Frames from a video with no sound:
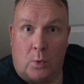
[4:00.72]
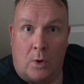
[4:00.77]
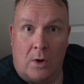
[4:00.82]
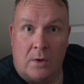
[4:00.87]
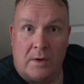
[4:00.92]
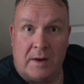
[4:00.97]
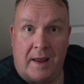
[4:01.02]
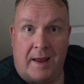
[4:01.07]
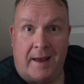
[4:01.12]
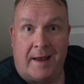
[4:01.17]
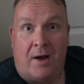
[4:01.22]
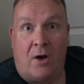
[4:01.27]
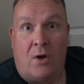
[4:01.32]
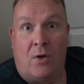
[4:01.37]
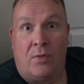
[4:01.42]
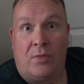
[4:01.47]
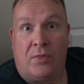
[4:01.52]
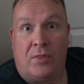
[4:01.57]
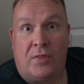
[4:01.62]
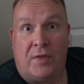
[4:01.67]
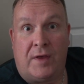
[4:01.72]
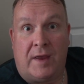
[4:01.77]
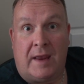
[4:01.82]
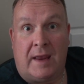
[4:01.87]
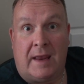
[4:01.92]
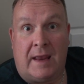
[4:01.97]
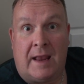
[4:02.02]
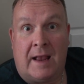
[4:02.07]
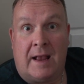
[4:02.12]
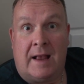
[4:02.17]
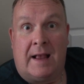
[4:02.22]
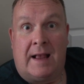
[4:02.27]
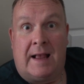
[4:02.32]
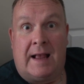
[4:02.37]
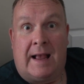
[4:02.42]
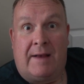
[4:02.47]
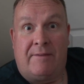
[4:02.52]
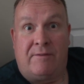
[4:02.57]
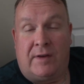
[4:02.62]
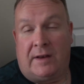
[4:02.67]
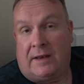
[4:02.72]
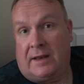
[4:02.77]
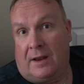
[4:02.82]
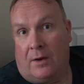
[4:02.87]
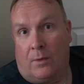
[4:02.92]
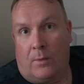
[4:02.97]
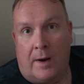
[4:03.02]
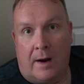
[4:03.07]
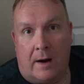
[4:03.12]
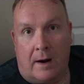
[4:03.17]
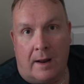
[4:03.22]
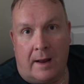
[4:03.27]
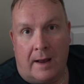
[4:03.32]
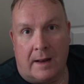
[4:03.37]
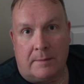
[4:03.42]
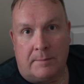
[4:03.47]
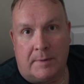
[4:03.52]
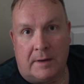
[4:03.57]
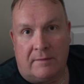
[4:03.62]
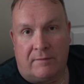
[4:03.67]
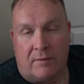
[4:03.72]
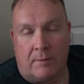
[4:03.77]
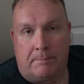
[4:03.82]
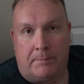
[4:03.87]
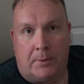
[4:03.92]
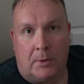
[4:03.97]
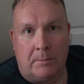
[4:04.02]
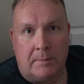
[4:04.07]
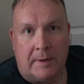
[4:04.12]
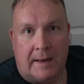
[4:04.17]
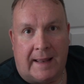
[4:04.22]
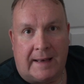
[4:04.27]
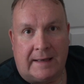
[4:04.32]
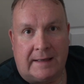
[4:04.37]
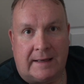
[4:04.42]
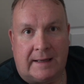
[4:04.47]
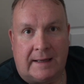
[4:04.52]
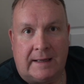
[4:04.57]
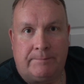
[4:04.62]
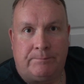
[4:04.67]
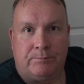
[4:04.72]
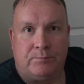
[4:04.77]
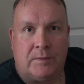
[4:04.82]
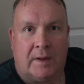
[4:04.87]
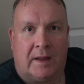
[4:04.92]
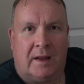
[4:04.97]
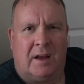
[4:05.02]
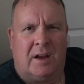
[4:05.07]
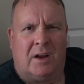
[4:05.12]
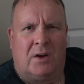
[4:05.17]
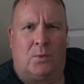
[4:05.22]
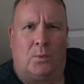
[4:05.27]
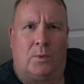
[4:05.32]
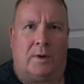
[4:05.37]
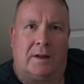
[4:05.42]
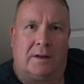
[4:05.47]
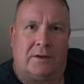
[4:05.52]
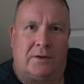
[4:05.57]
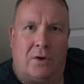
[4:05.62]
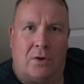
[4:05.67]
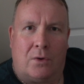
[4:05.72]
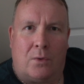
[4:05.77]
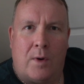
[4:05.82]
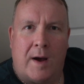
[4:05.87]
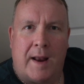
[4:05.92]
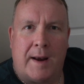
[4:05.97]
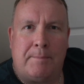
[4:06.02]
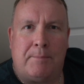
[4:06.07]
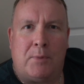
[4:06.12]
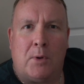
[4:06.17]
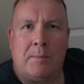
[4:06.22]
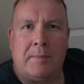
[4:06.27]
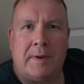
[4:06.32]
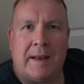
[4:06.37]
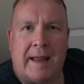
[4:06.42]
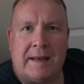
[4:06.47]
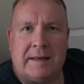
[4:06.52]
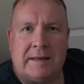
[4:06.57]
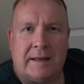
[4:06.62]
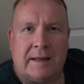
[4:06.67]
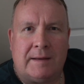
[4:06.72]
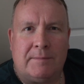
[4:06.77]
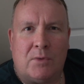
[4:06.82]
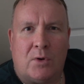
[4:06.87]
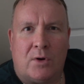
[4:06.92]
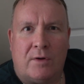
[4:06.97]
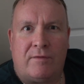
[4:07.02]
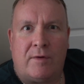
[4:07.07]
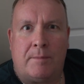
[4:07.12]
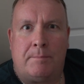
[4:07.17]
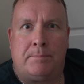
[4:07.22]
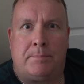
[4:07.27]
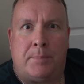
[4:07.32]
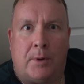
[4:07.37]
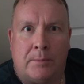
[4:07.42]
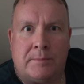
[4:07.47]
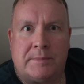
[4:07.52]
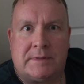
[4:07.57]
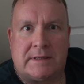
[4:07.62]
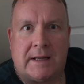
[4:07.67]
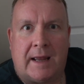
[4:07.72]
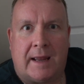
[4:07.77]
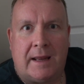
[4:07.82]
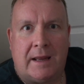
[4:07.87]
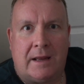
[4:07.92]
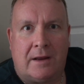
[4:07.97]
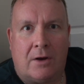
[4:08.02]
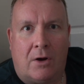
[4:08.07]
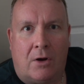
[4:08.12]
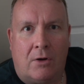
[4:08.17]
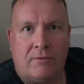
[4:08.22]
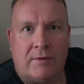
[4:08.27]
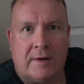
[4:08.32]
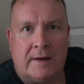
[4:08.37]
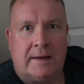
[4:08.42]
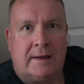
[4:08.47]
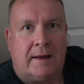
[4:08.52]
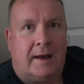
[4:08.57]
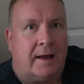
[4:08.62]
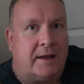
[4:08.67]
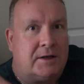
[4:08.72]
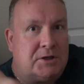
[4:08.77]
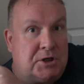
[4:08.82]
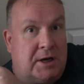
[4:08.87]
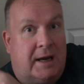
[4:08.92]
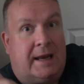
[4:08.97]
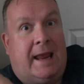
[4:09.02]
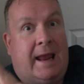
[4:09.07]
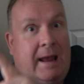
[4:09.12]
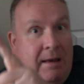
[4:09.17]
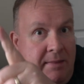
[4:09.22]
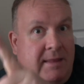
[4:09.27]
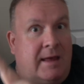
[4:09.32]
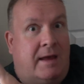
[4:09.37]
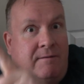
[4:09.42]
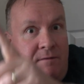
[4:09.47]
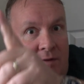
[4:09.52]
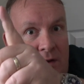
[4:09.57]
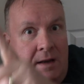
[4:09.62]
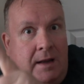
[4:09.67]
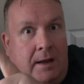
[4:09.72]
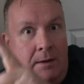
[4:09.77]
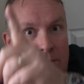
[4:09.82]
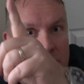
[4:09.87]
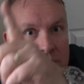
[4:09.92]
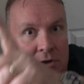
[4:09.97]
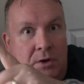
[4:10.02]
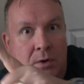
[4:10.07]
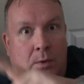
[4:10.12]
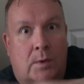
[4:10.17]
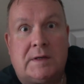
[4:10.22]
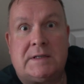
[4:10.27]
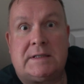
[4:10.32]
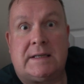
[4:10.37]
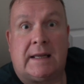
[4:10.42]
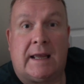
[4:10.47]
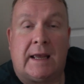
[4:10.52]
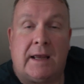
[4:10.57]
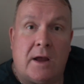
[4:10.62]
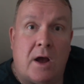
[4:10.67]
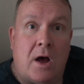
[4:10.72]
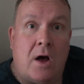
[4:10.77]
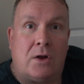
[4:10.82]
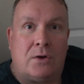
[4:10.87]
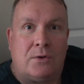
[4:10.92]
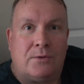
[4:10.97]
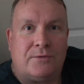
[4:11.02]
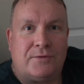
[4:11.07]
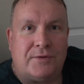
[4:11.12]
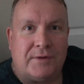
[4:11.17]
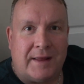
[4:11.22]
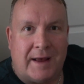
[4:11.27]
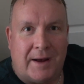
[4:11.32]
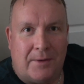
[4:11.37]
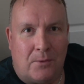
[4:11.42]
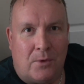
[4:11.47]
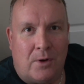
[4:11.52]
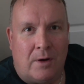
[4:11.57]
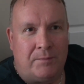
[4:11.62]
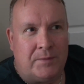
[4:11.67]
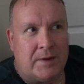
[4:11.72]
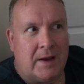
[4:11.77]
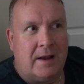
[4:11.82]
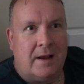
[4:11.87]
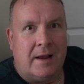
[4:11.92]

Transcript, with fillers: one on the video where I had a bit of a bum landing. Well, not quite a bum landing, more of a bum takeoff. Uh, check out that video too, I'll stick a card up for that one.